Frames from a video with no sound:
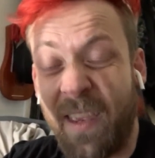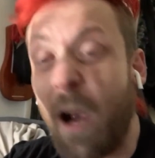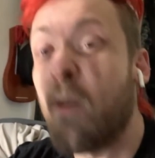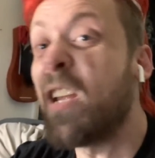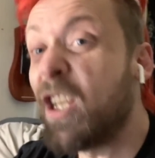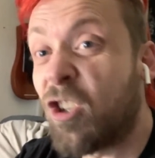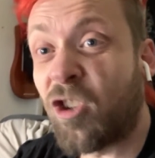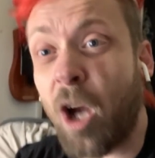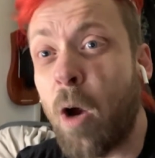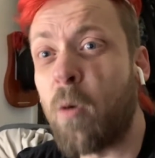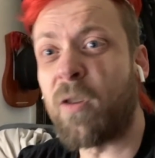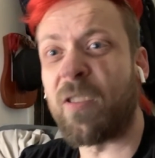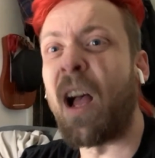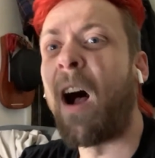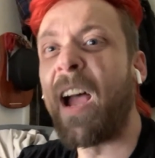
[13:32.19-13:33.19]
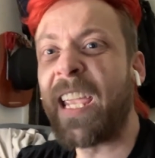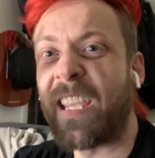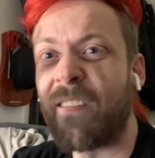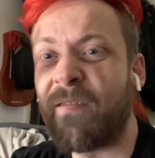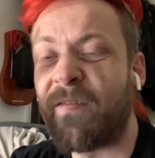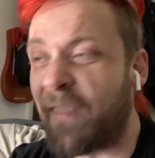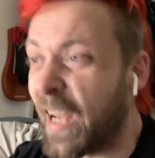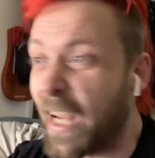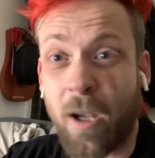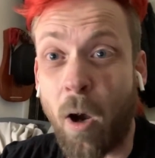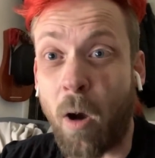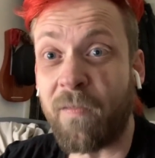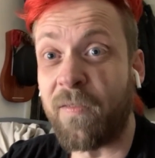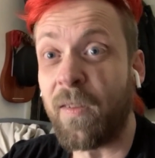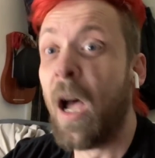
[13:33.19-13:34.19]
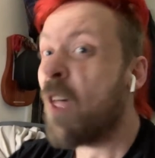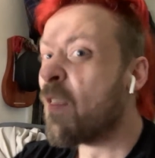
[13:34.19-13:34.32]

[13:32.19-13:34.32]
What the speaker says: only joke that I can think of